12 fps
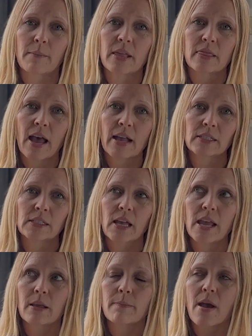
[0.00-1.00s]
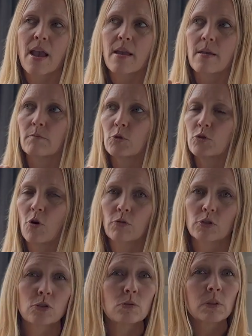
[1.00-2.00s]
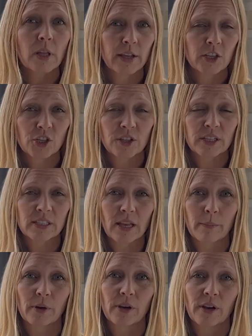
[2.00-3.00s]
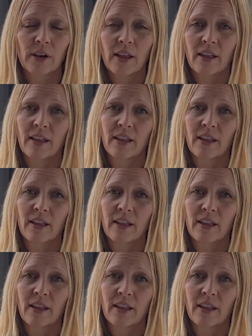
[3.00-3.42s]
And that's like my go-to lunch in the summer.